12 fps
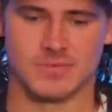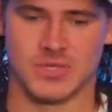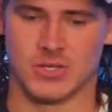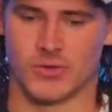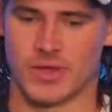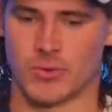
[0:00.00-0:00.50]

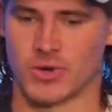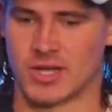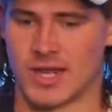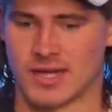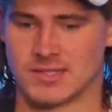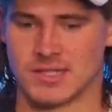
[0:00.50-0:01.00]
you know, they were
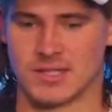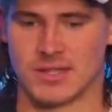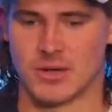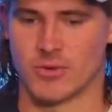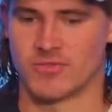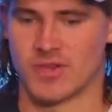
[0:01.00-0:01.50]
connected,
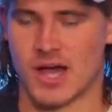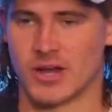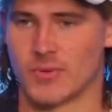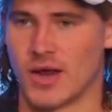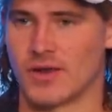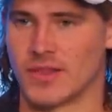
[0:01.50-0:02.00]
and they were
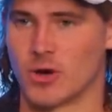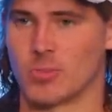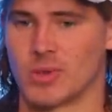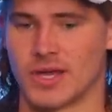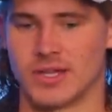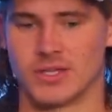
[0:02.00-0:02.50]
flying around, and they were
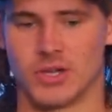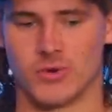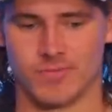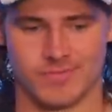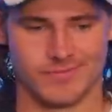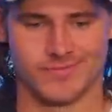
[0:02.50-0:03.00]
playing, you
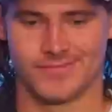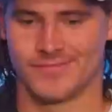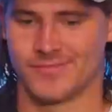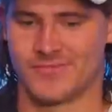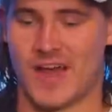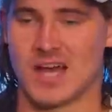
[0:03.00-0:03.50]
know,
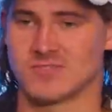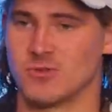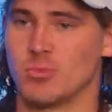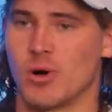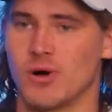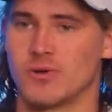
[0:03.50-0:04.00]
fast
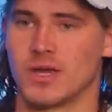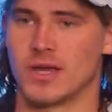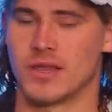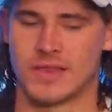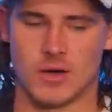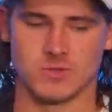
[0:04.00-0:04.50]
football,
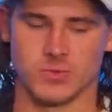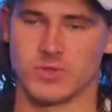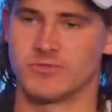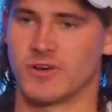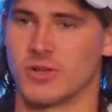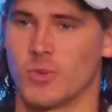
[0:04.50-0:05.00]
and that was
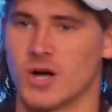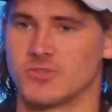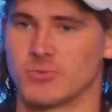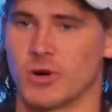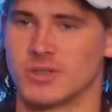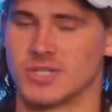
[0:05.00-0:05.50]
really fun to watch
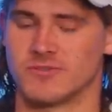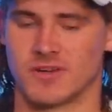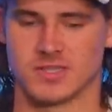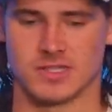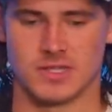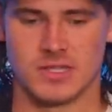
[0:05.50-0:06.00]
from our
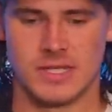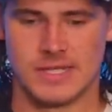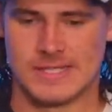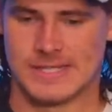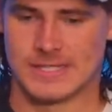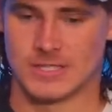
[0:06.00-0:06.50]
defense. And
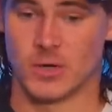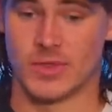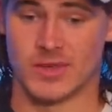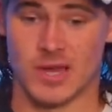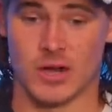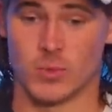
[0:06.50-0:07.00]
you know,
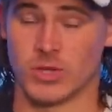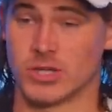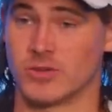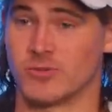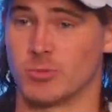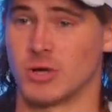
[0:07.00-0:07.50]
they got a really
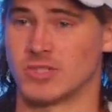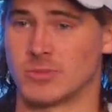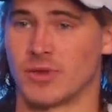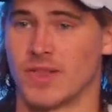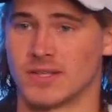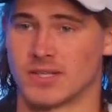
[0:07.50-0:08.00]
good football
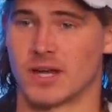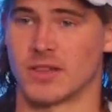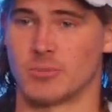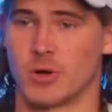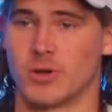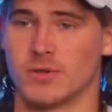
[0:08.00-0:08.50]
team on that side
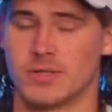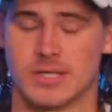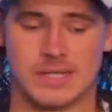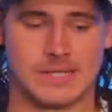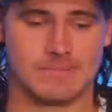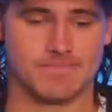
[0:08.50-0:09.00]
of the ball.
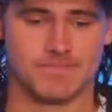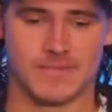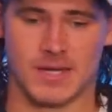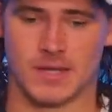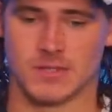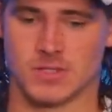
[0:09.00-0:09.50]

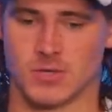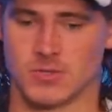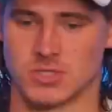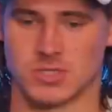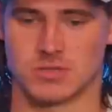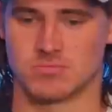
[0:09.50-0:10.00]
And so,
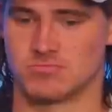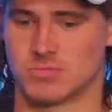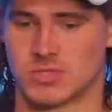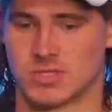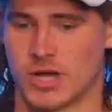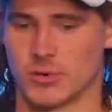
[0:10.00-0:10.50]
just
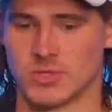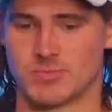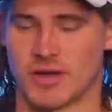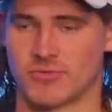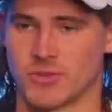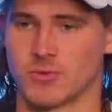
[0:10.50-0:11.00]
a ton of
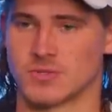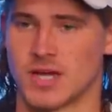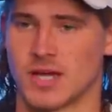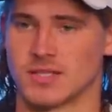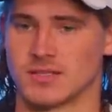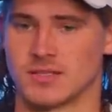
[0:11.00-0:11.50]
respect for those
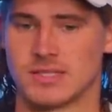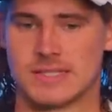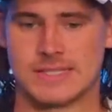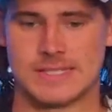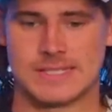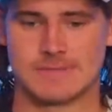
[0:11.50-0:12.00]
guys, and
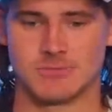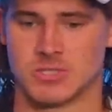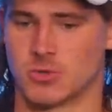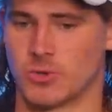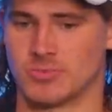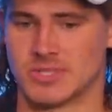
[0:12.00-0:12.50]

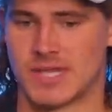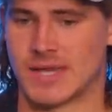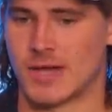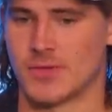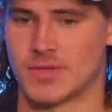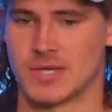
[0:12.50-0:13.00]
just told them to stay
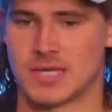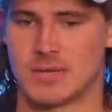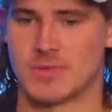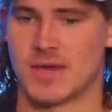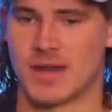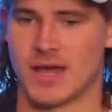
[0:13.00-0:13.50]
healthy,
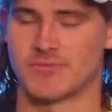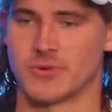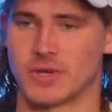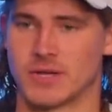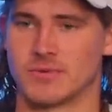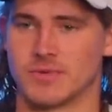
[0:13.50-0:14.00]
keep getting
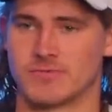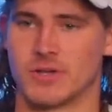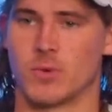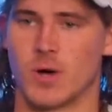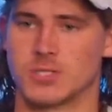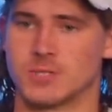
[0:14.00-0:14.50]
after it, and
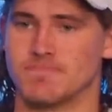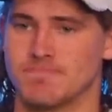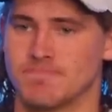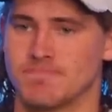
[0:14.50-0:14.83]
fun to watch them.